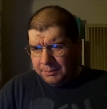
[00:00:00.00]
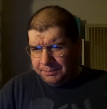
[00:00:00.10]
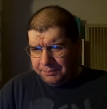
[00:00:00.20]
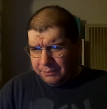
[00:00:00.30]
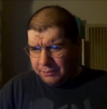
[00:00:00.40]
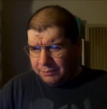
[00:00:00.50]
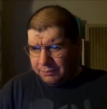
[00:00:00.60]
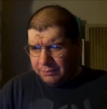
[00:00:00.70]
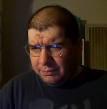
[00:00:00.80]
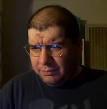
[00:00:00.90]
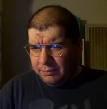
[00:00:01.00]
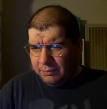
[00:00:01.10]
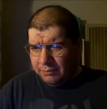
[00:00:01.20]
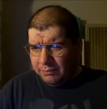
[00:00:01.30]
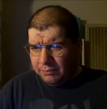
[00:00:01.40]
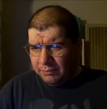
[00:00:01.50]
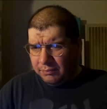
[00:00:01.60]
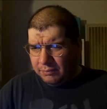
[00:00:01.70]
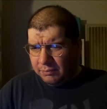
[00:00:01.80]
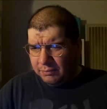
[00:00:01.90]

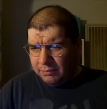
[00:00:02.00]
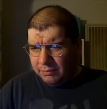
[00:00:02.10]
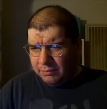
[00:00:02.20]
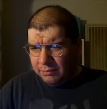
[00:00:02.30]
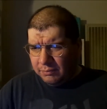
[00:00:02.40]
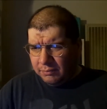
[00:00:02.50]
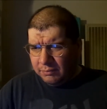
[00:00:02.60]
No one is speaking in this clip.